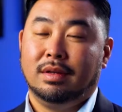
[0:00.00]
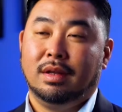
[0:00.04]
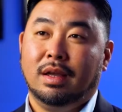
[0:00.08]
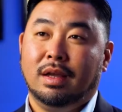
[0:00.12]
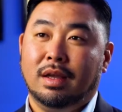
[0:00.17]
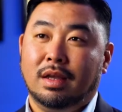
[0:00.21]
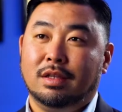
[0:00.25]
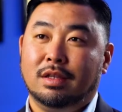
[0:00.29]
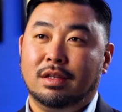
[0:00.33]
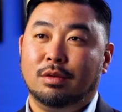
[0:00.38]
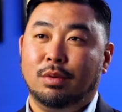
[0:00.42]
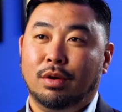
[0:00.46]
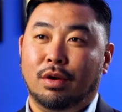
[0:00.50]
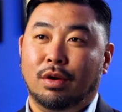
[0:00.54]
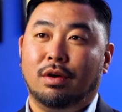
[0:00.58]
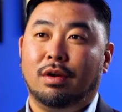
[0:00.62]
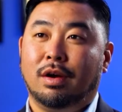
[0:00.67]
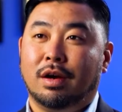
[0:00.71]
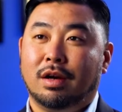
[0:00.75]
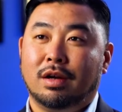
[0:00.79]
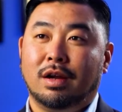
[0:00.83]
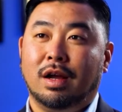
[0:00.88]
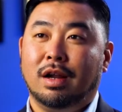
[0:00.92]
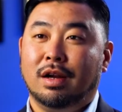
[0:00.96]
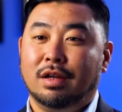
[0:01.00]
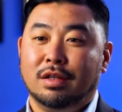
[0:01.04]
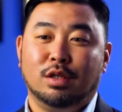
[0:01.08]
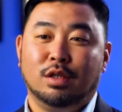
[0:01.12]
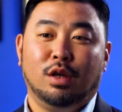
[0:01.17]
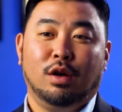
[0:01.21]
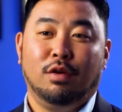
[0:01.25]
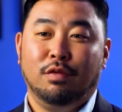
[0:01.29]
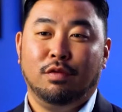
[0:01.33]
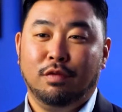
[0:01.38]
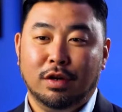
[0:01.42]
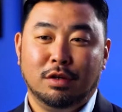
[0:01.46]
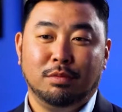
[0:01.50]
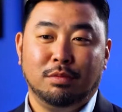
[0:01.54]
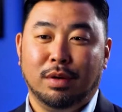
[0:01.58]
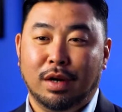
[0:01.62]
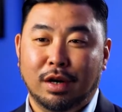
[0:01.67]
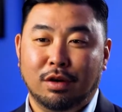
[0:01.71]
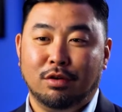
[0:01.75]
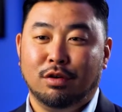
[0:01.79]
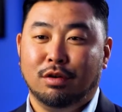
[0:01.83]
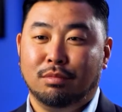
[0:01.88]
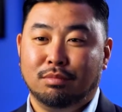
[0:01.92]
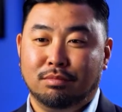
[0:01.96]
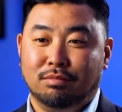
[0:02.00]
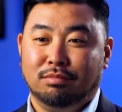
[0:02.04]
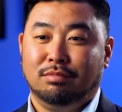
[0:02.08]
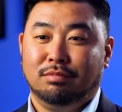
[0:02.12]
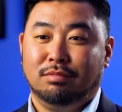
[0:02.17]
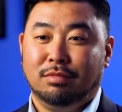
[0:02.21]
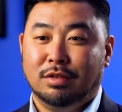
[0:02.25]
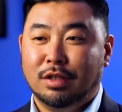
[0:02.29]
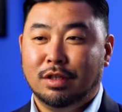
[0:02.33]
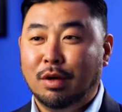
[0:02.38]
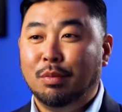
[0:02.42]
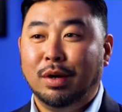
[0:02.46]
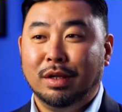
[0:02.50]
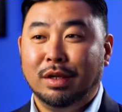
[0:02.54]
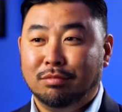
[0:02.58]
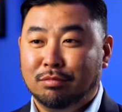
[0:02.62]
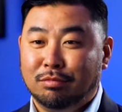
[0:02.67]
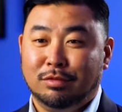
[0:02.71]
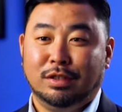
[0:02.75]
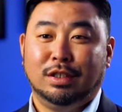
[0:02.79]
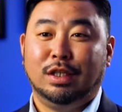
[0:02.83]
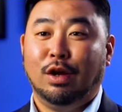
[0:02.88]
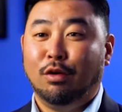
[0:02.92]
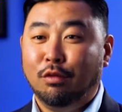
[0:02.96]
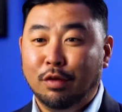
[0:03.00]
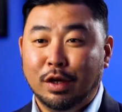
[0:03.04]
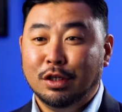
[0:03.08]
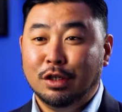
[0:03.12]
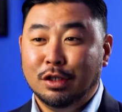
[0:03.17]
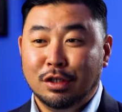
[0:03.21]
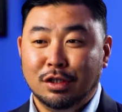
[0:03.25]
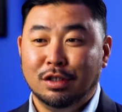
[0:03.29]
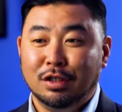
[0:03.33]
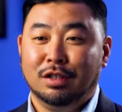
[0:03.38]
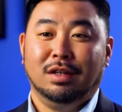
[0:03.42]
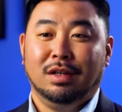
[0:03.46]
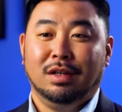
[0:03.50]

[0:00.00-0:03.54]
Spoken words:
guess we all are kind of selfish, but I grew up somewhat selfish.